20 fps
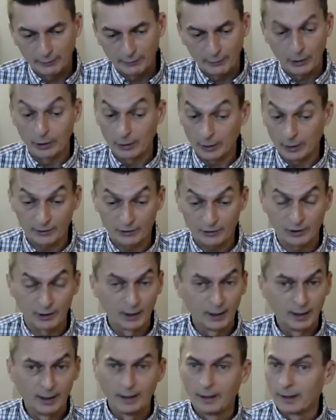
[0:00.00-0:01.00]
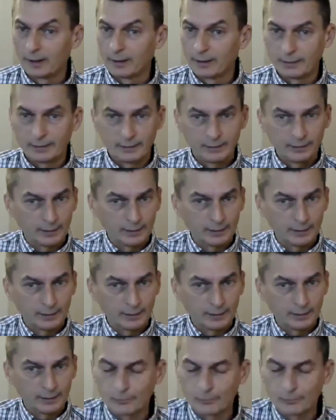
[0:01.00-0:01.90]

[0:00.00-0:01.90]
never heard us, you know,